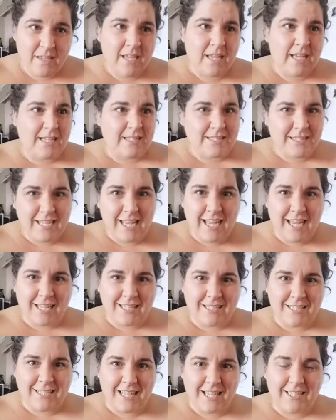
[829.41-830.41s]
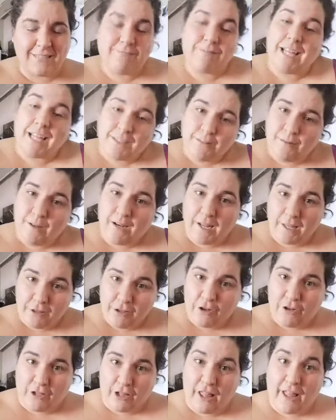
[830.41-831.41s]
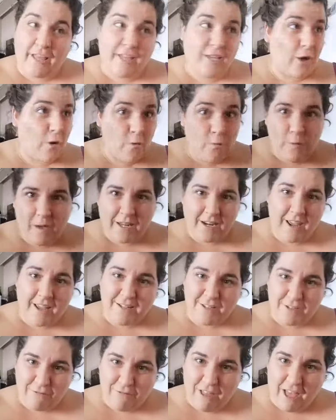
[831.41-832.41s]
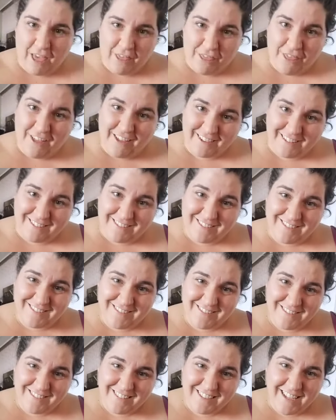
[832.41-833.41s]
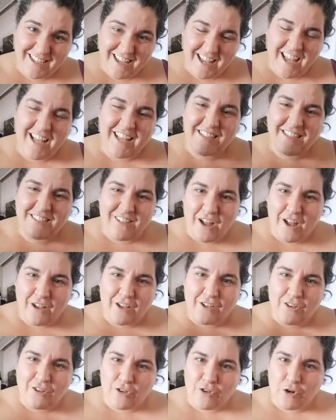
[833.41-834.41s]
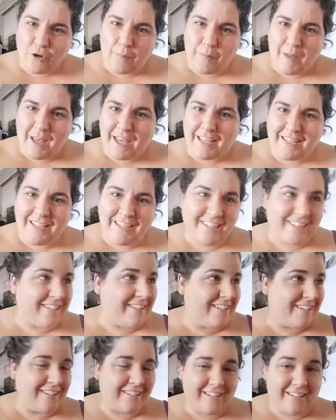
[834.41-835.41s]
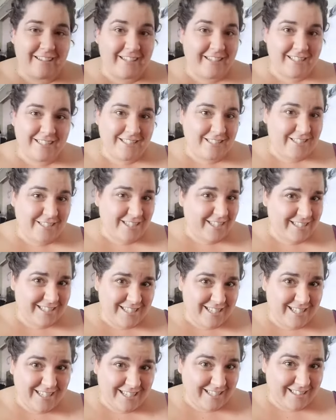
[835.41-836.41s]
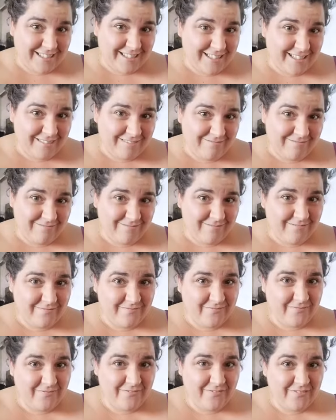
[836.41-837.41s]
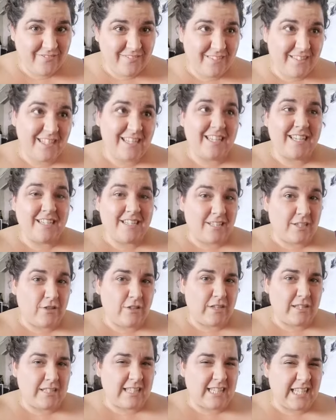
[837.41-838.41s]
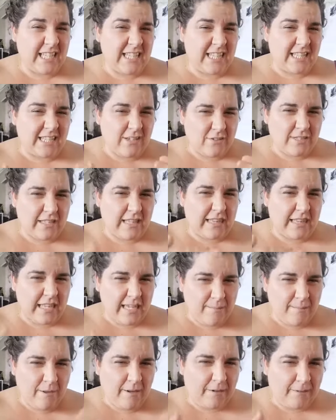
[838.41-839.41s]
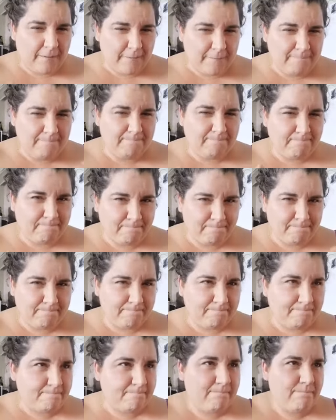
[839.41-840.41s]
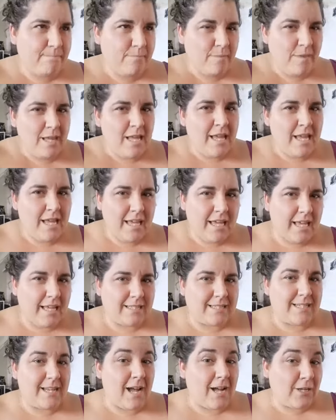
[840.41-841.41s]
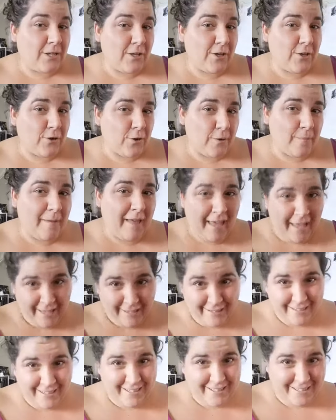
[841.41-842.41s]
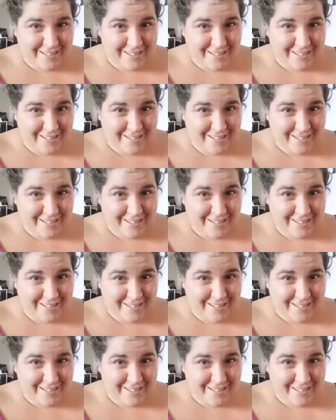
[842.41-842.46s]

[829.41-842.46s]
Instead, say, that's what I look like when I do that thing. It's not good or bad, it just is. You can see that there's a theme here. It's not good or bad, it